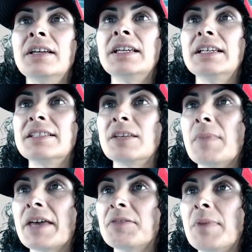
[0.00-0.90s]
is a
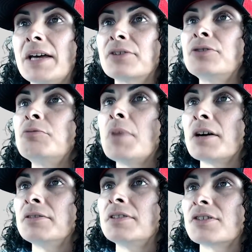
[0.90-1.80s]
mathematical
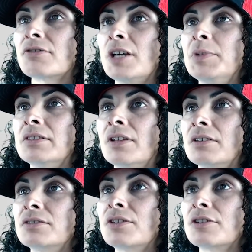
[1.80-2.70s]
model describing
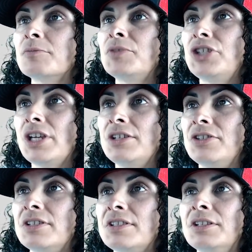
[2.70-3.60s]
long-term
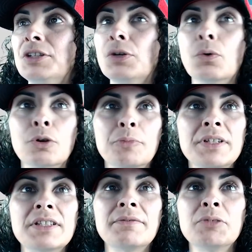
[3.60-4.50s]
changes in the
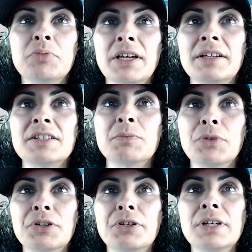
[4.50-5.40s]
orbits of the planets
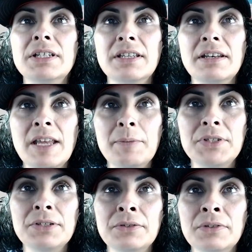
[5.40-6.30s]
Mercury to
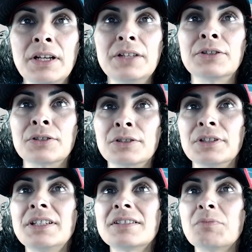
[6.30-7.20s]
Neptune. The
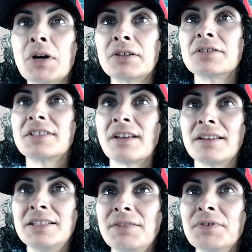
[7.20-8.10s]
earliest modern
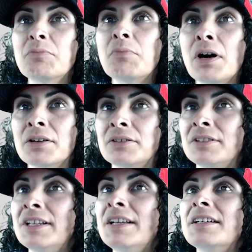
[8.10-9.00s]
scientific
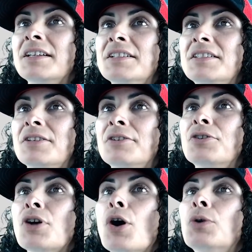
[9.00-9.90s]
model
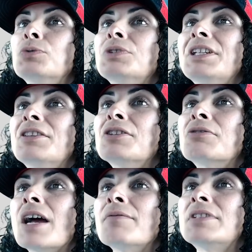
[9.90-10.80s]
considered only the
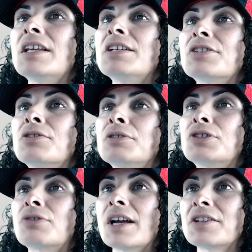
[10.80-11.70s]
gravitational
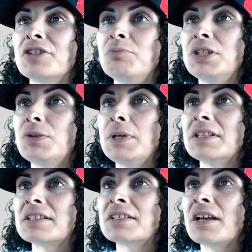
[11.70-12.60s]
attraction between
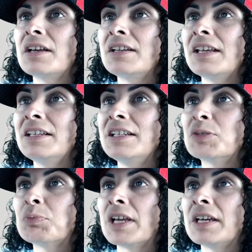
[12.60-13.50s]
the Sun and
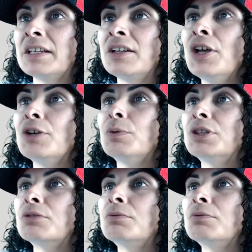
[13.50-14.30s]
each planet, with the